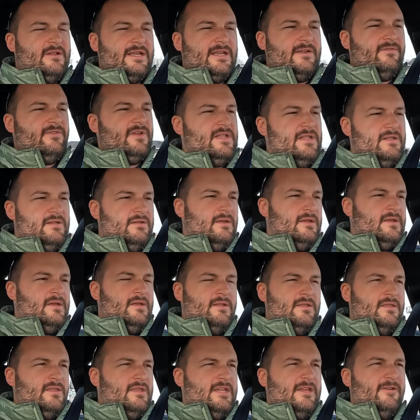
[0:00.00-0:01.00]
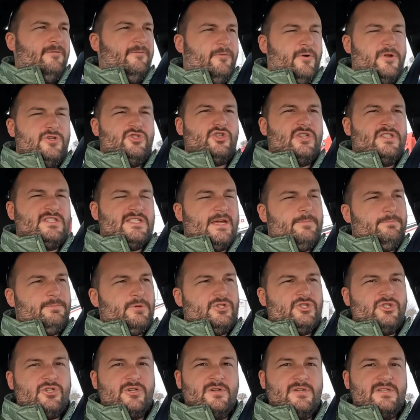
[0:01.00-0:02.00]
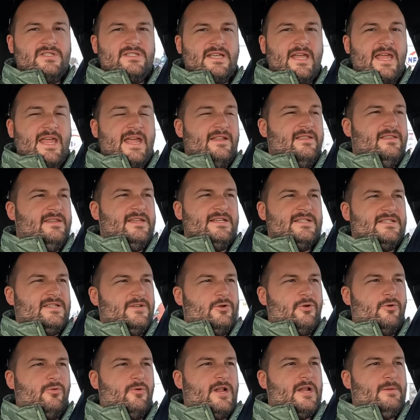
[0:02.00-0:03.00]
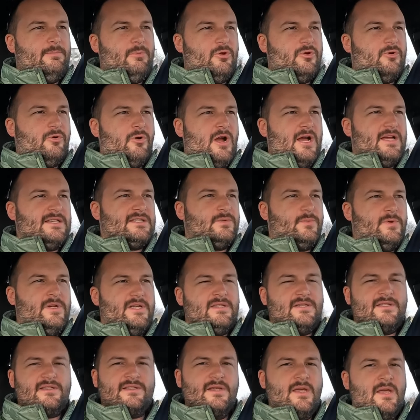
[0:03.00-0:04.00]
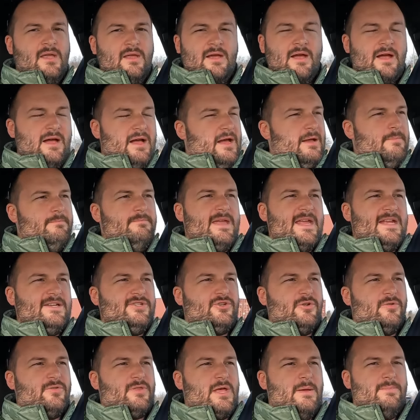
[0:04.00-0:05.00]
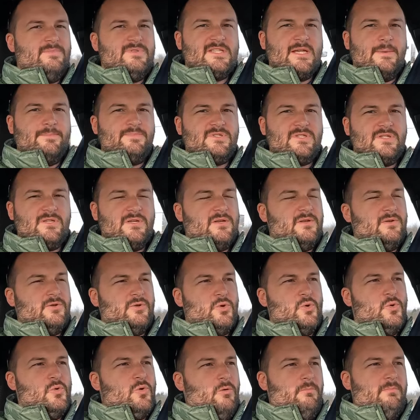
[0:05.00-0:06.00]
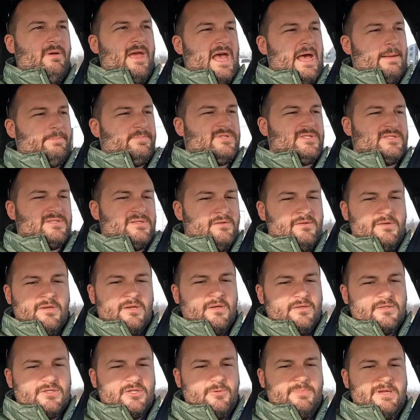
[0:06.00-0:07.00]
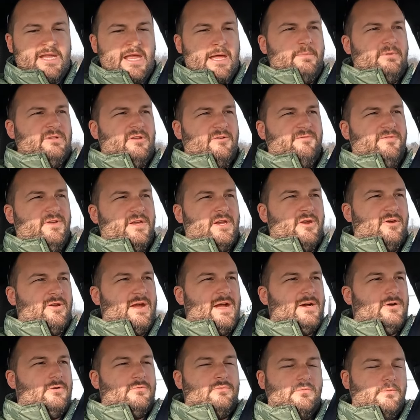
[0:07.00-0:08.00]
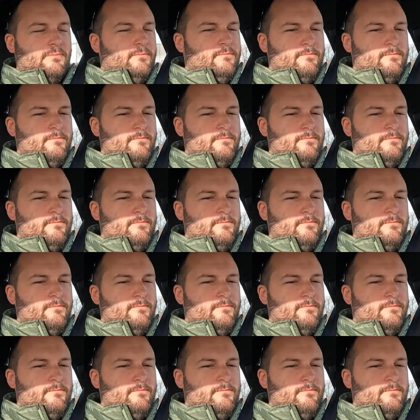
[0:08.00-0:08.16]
given the frigid temperatures and these incredible crosswinds, uh, major thumbs up to Google Maps to be able to figure out